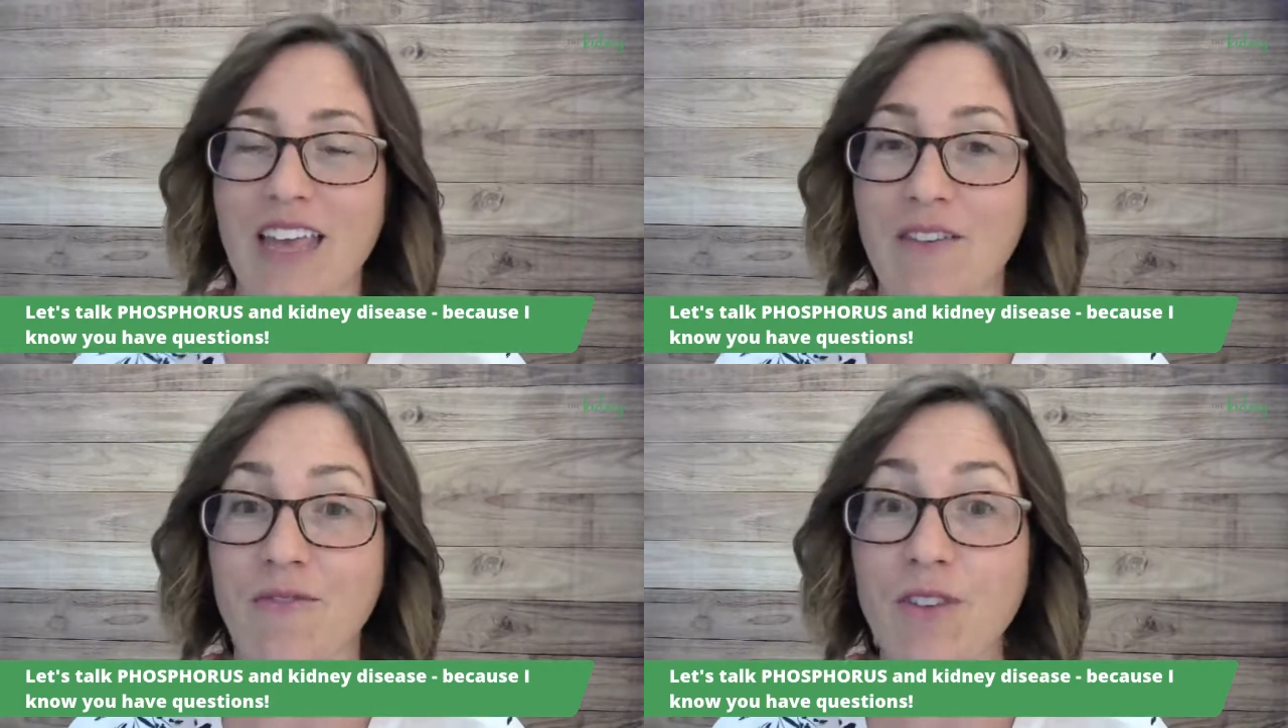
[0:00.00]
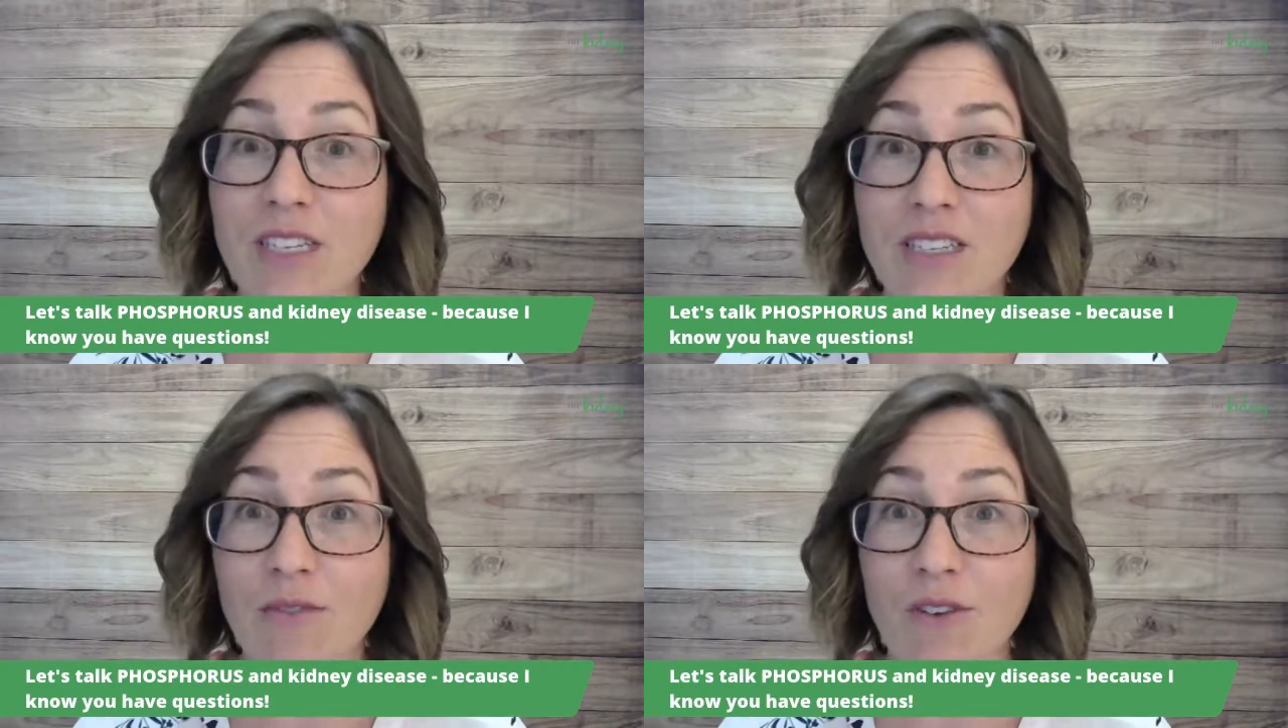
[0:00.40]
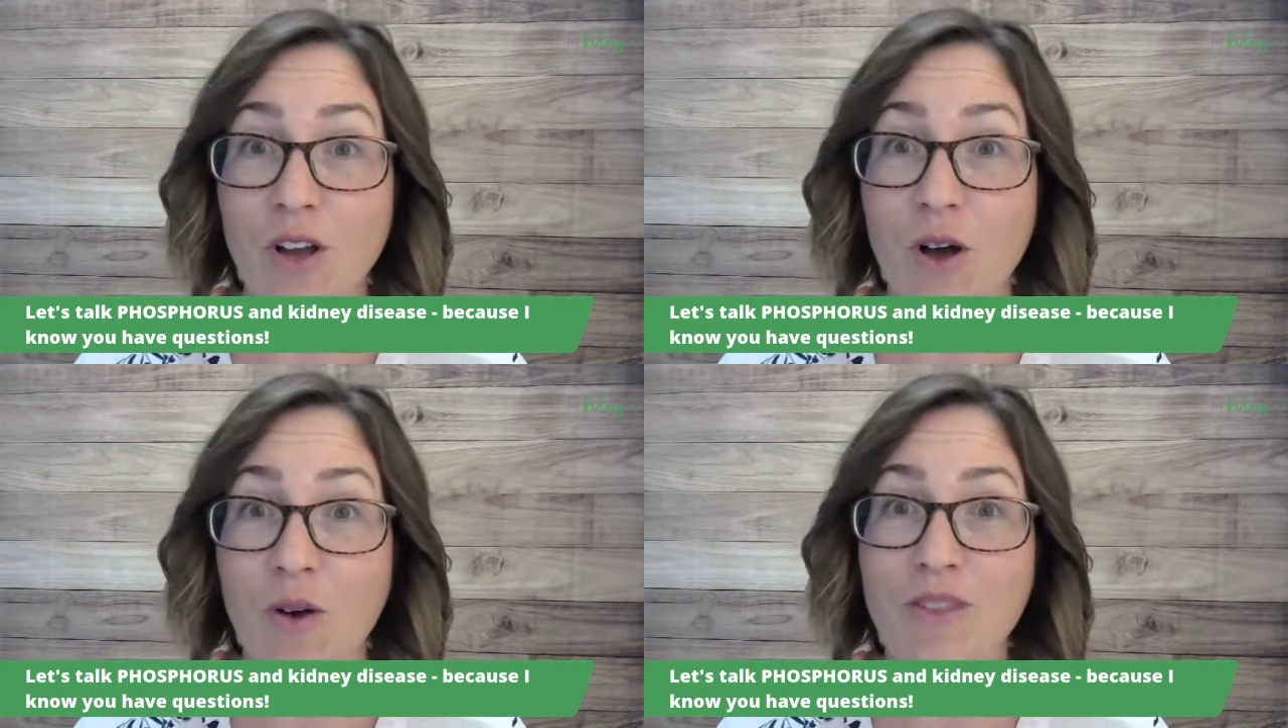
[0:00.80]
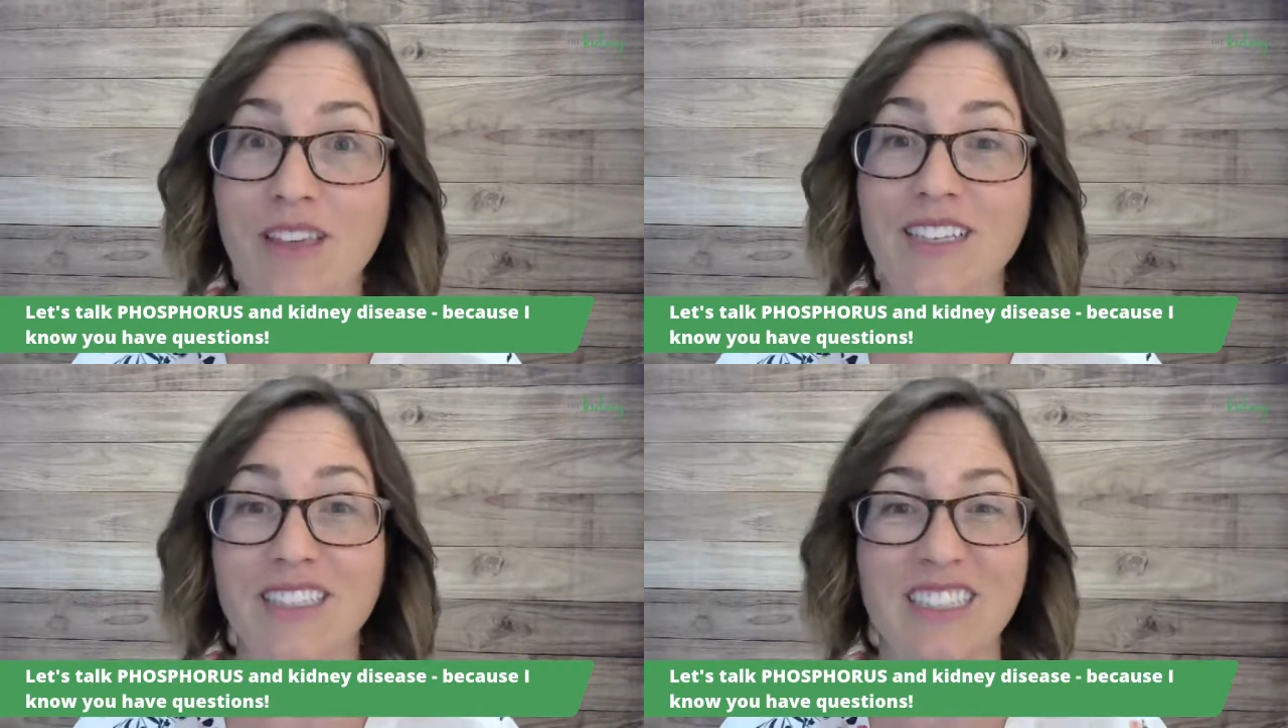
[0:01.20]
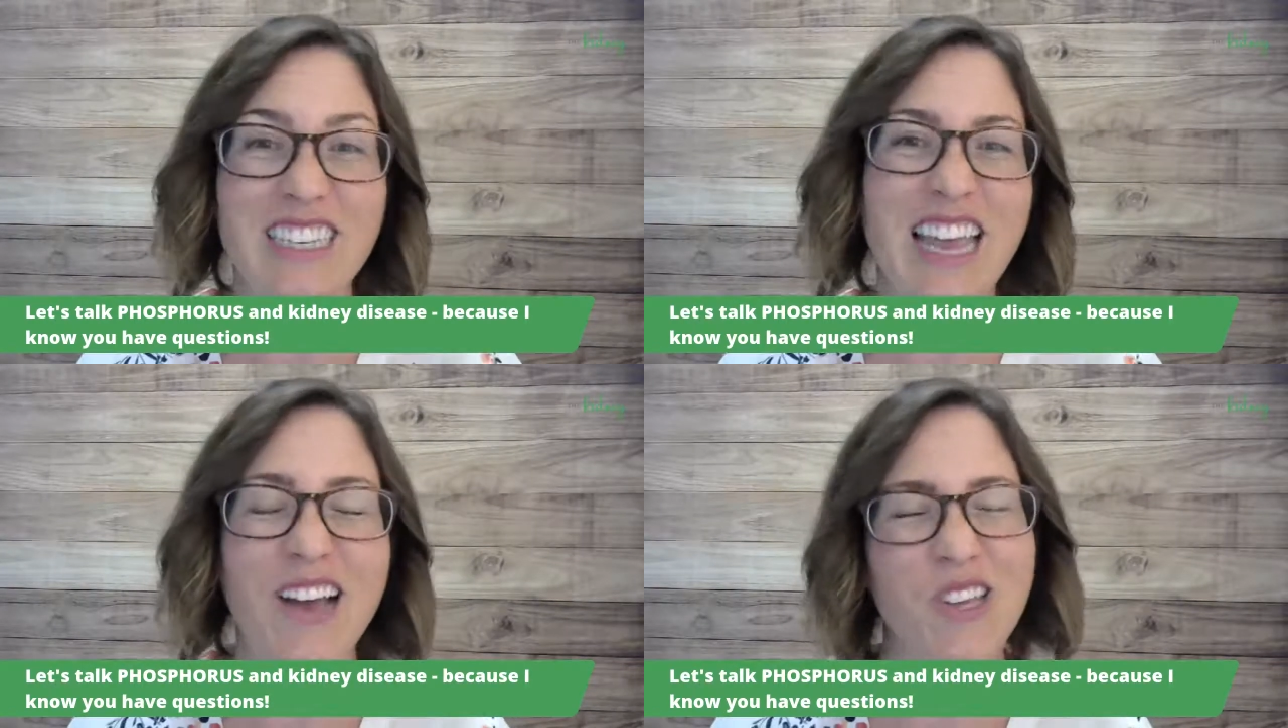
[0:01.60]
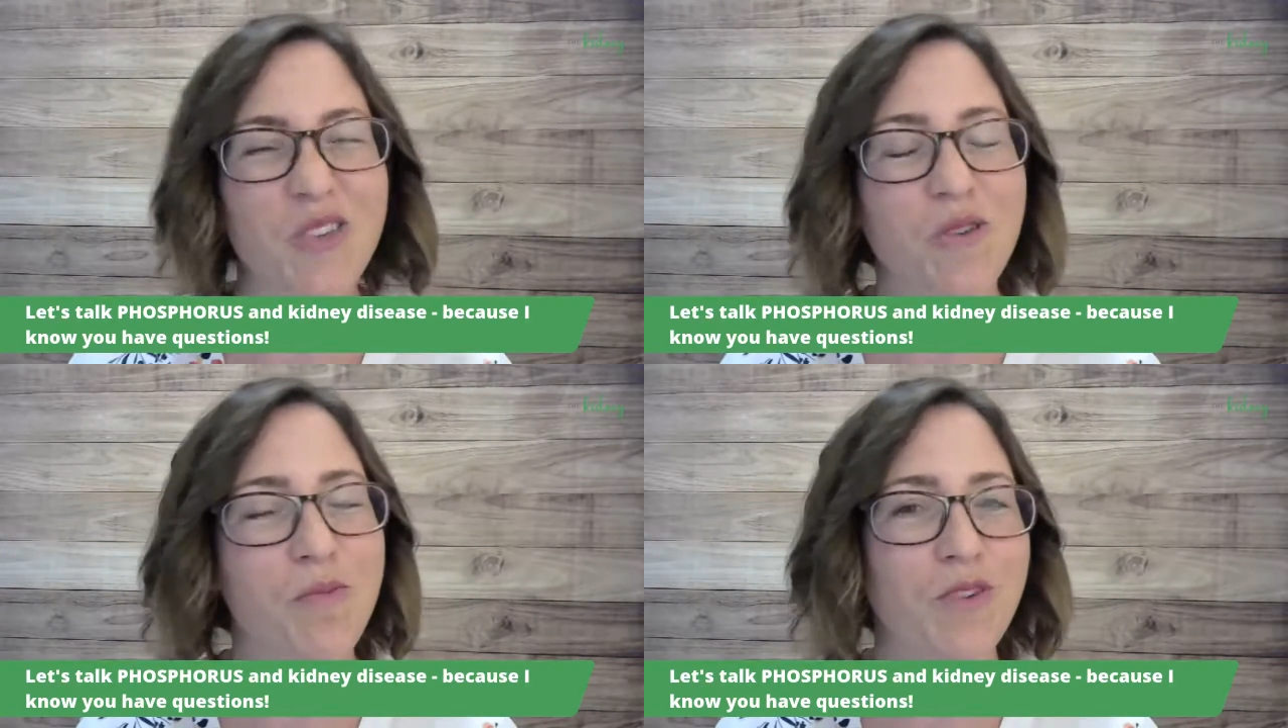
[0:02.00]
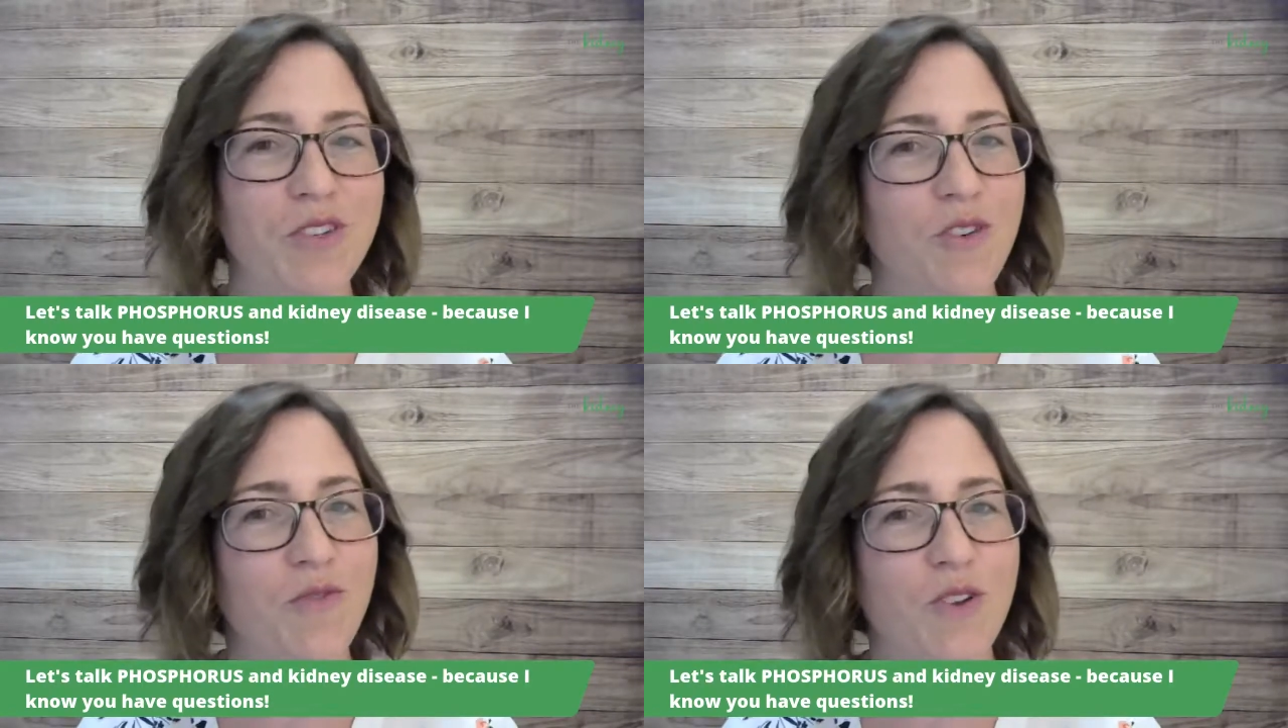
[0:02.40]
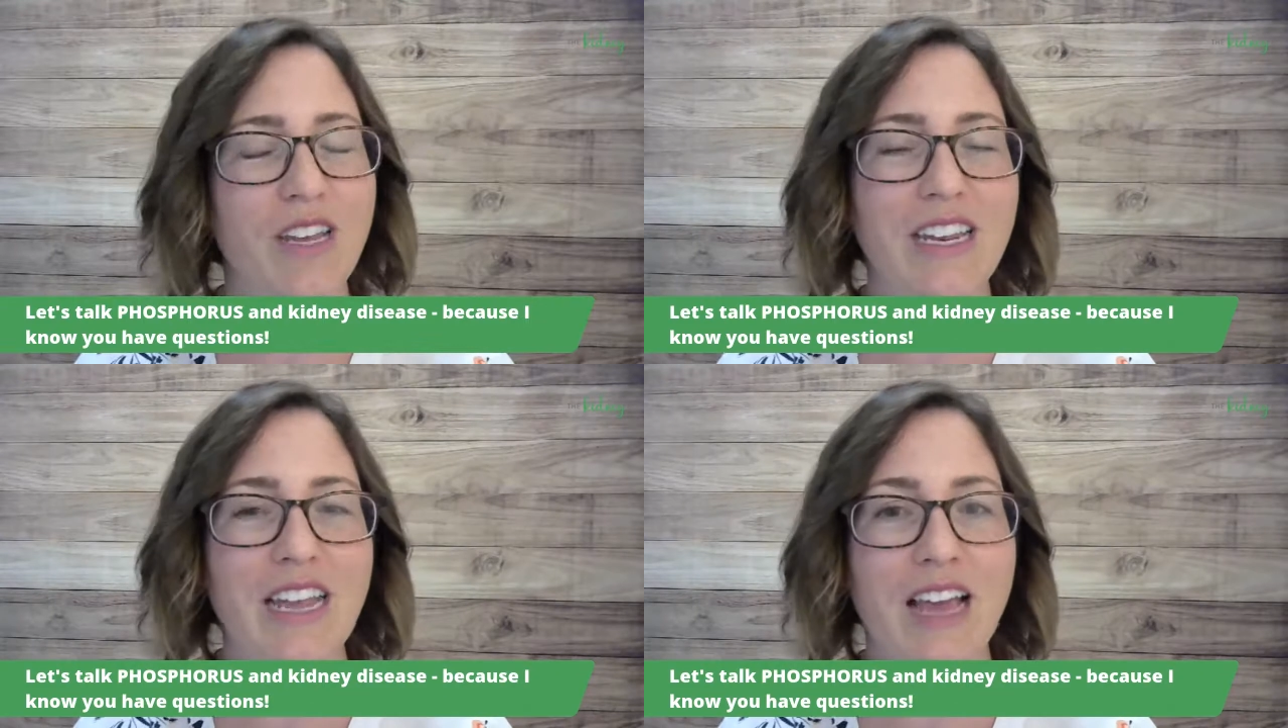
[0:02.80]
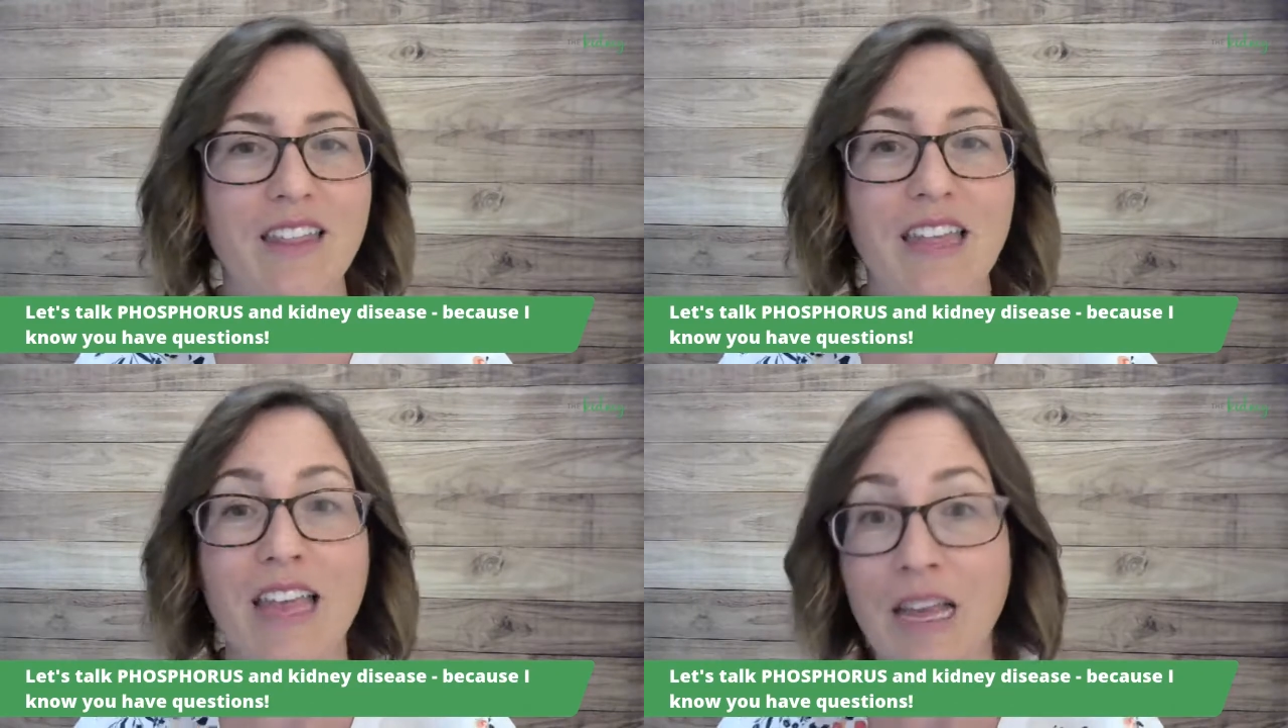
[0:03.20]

a free discovery call with us to see how you can preserve your kidney health,